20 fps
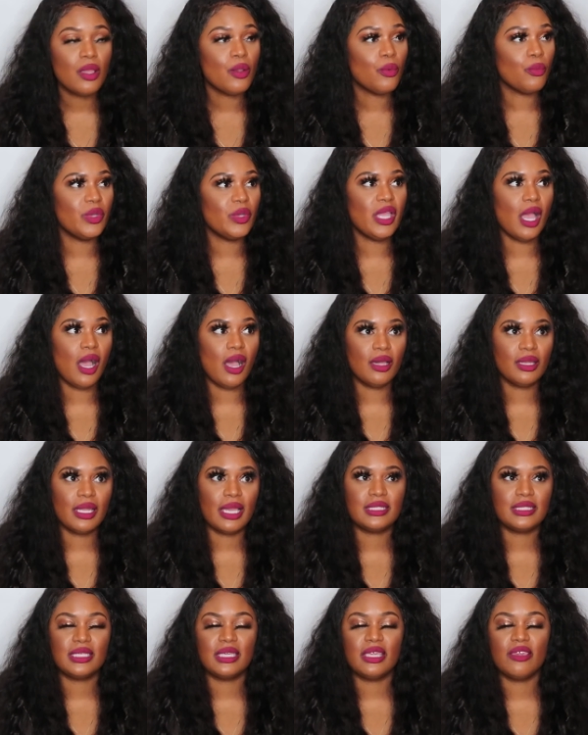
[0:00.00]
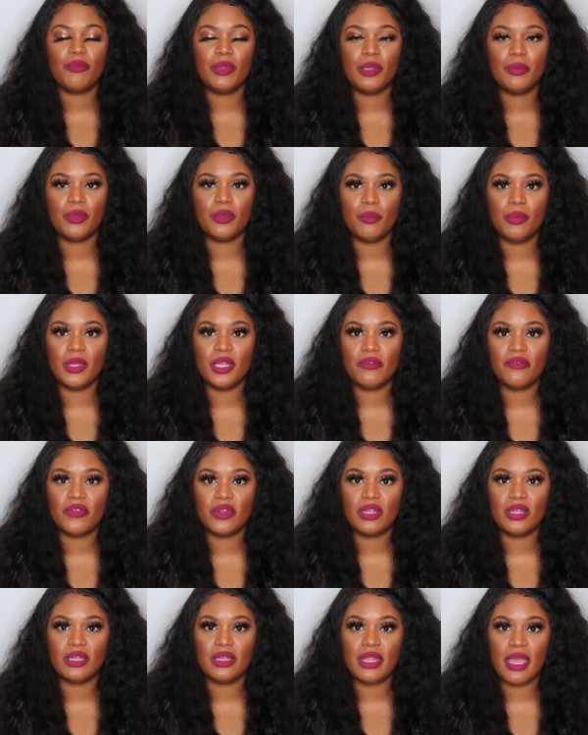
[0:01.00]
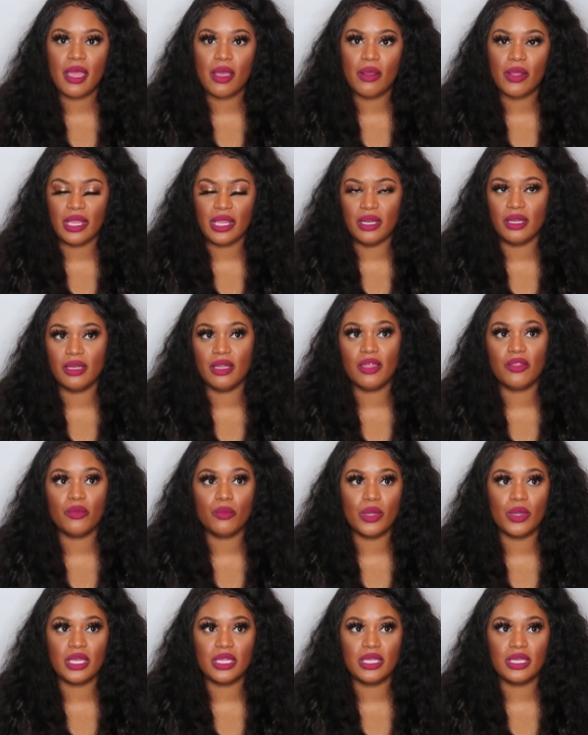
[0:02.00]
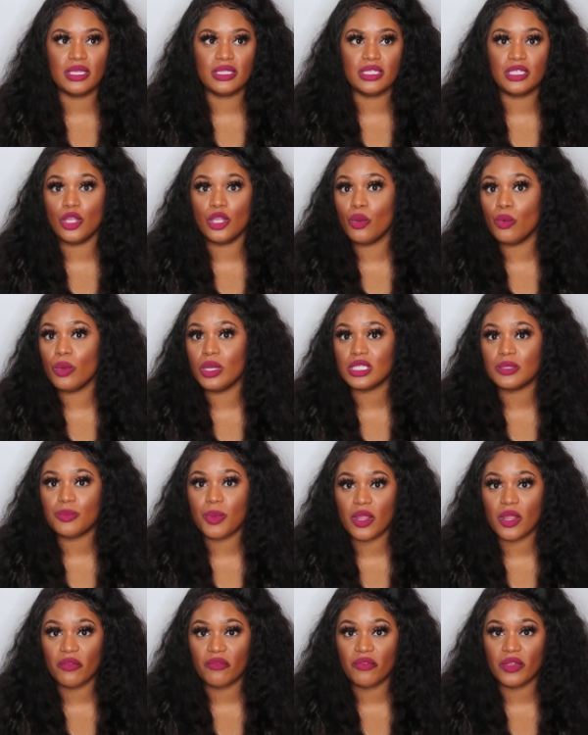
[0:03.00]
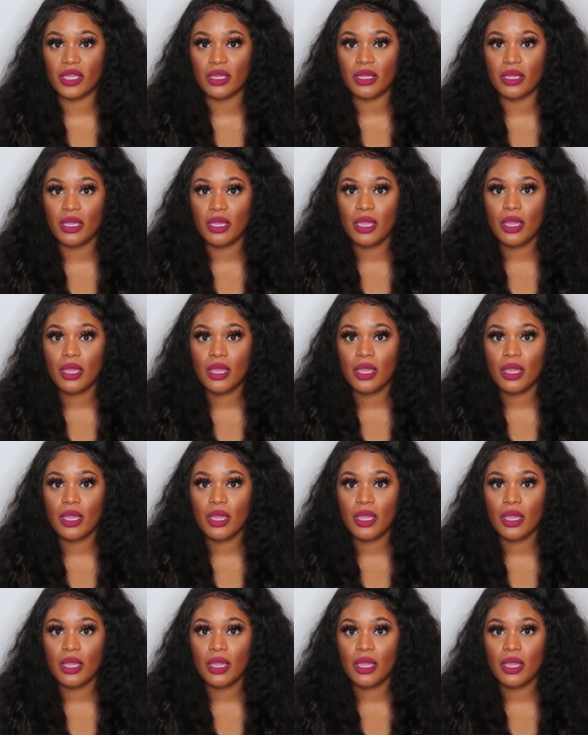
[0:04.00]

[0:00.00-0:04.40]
We all like to give people the benefit of the doubt, and another one is no one's perfect.